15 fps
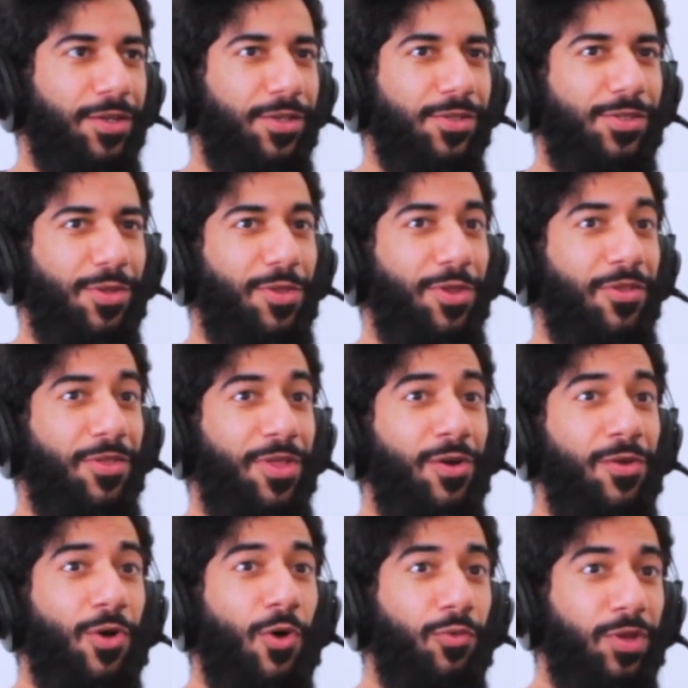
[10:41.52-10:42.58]
So
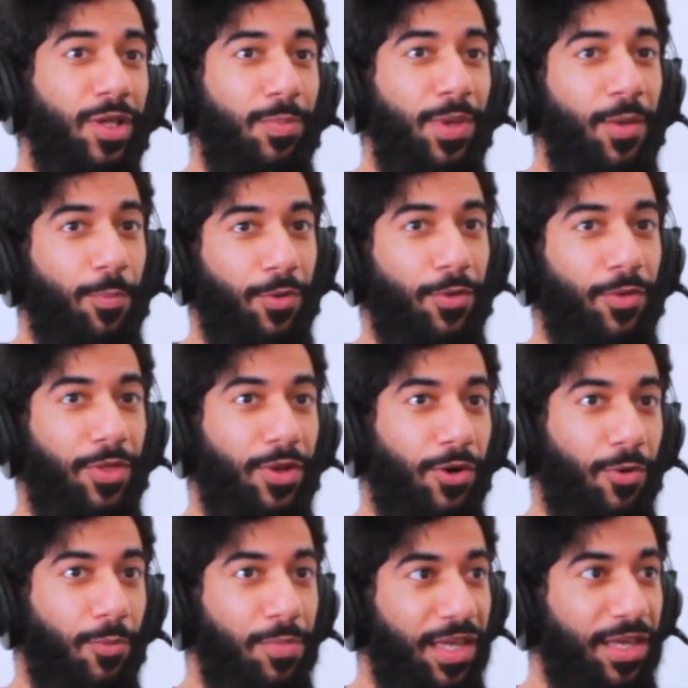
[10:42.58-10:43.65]
they're the only people that
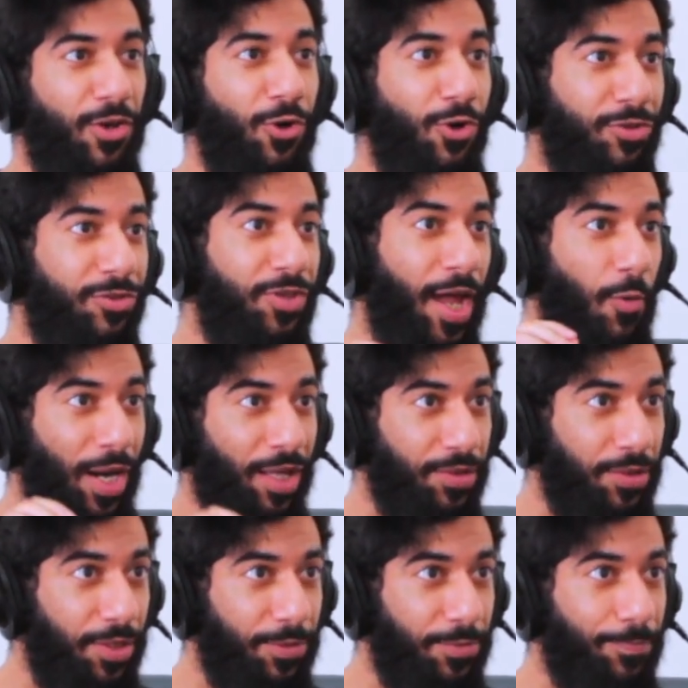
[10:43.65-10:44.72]
are being hurt
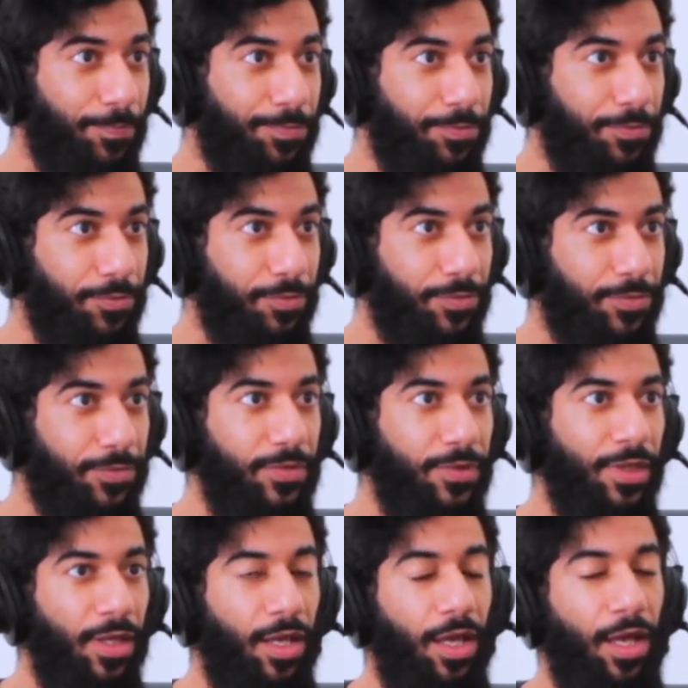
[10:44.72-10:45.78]
directly.
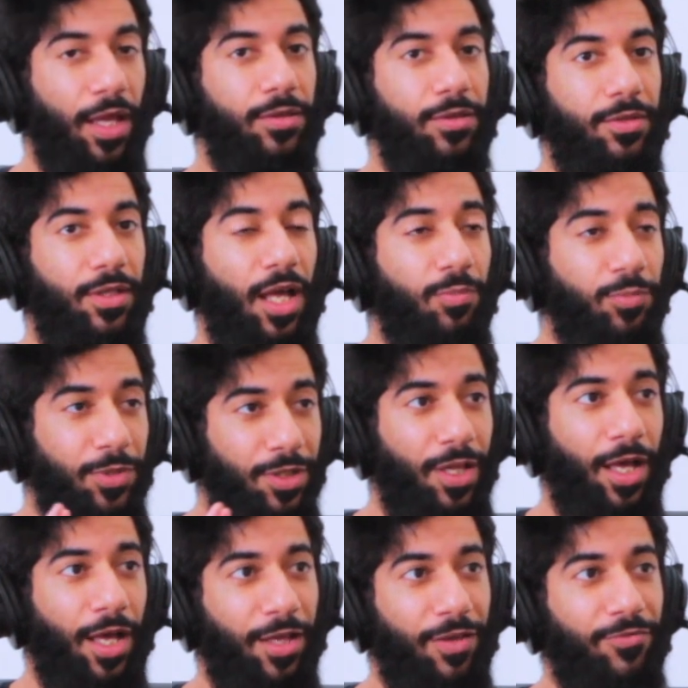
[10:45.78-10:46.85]
Mm-hmm. And
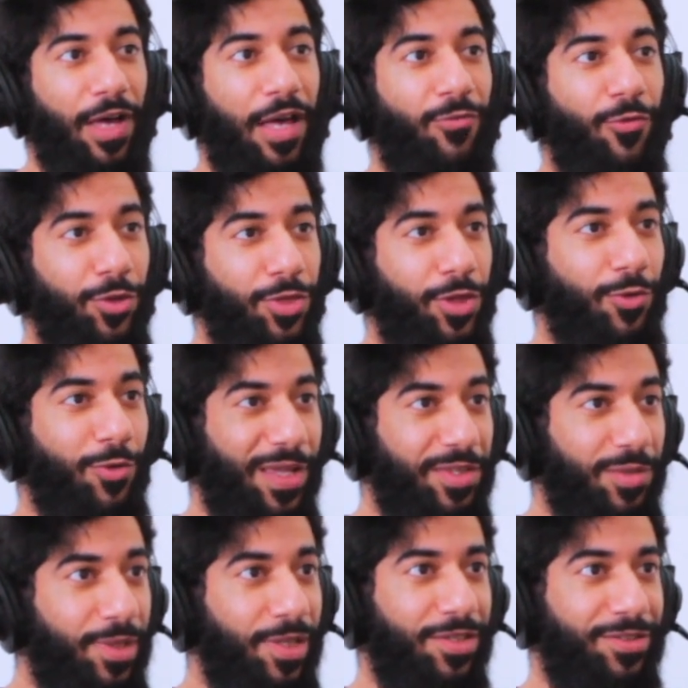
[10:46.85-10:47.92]
alhamdulillah, I've, I've hurt their
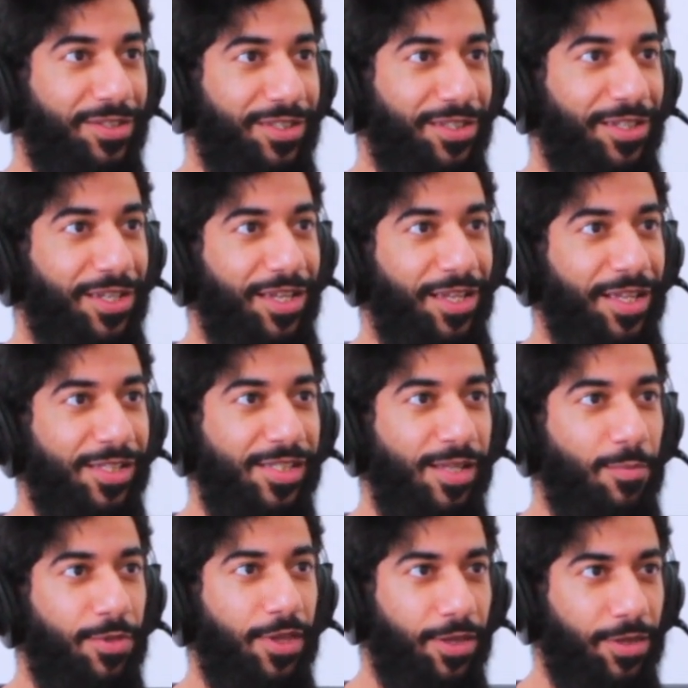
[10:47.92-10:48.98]
credibility. It's mm-hmm.
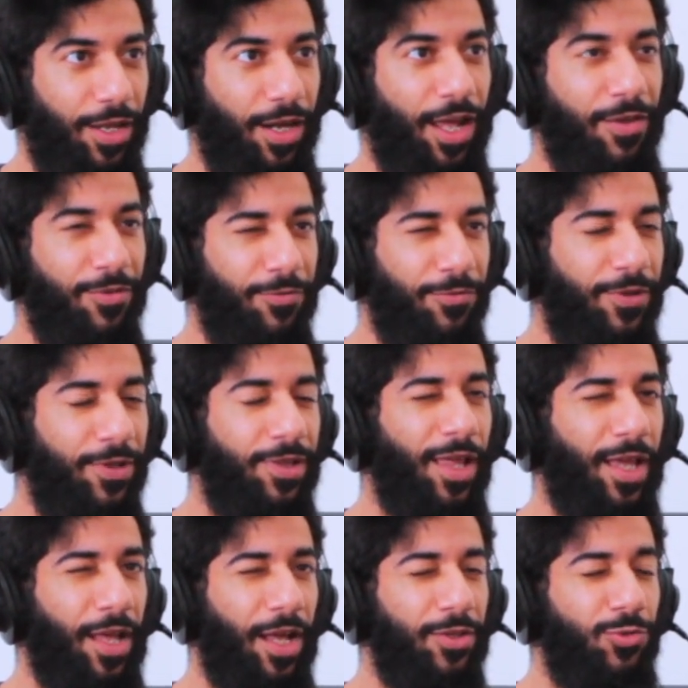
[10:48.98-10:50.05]
something that I feel
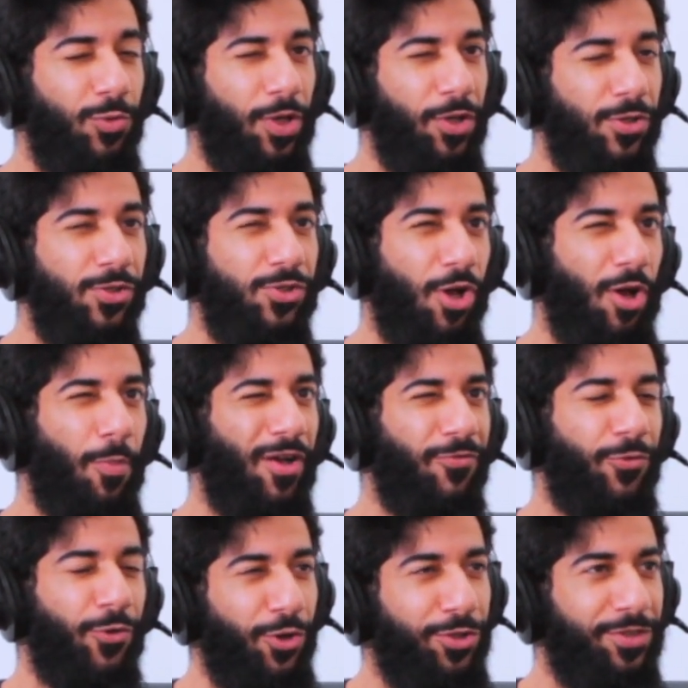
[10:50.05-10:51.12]
like I do a good job
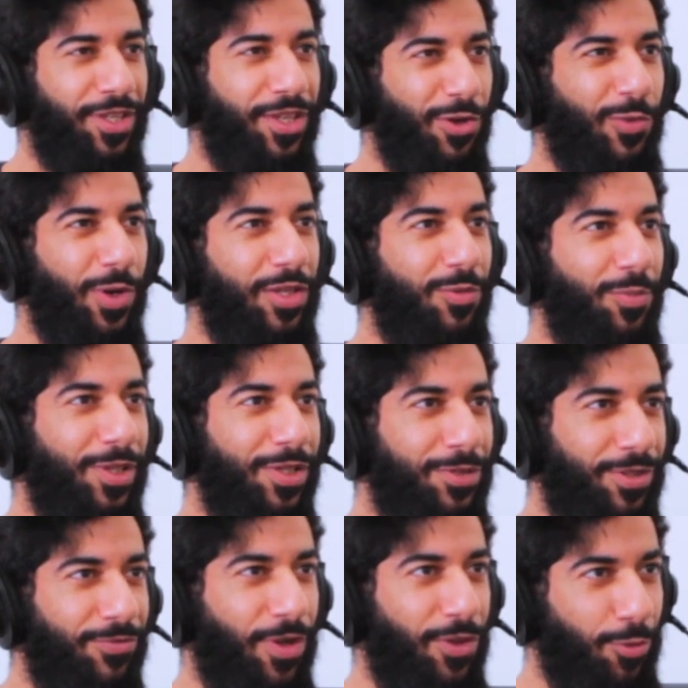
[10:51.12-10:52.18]
of, hurting the
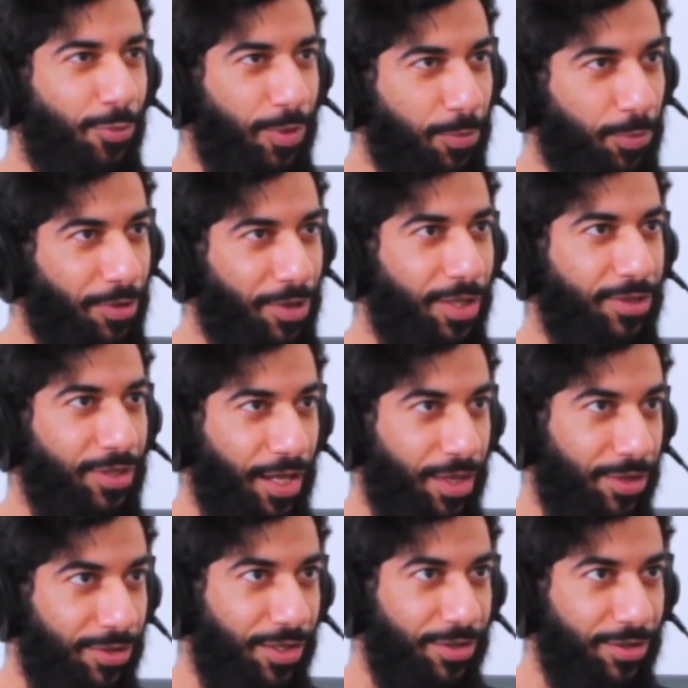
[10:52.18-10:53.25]
credibility of other people that attack
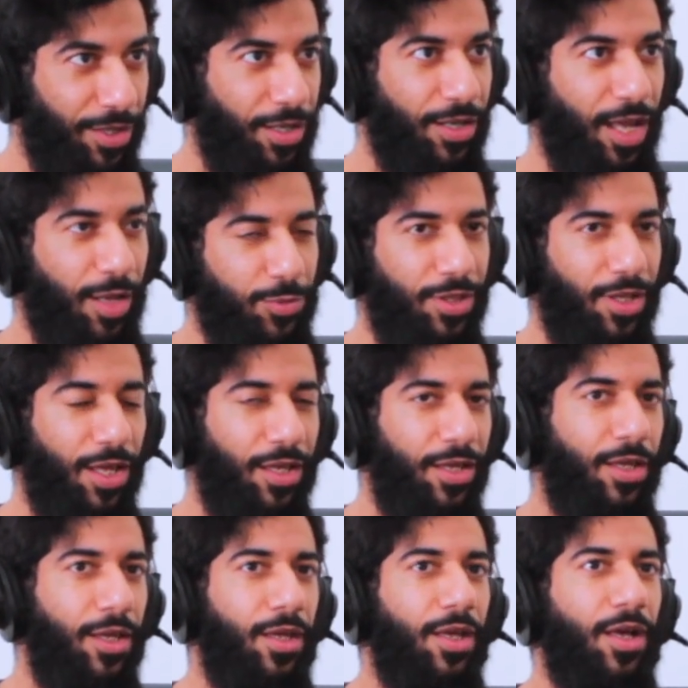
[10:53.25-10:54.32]
the deen. Alhamdulillah.
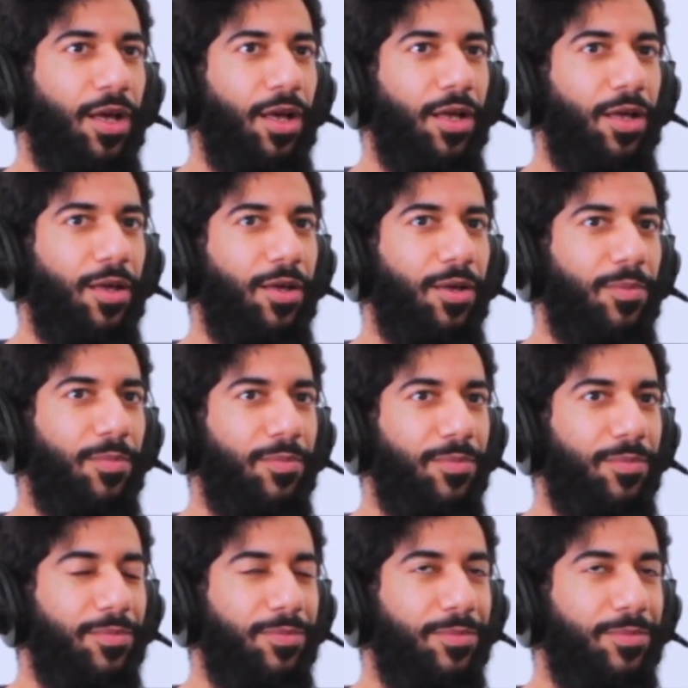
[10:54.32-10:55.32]
Mm-hmm. Um,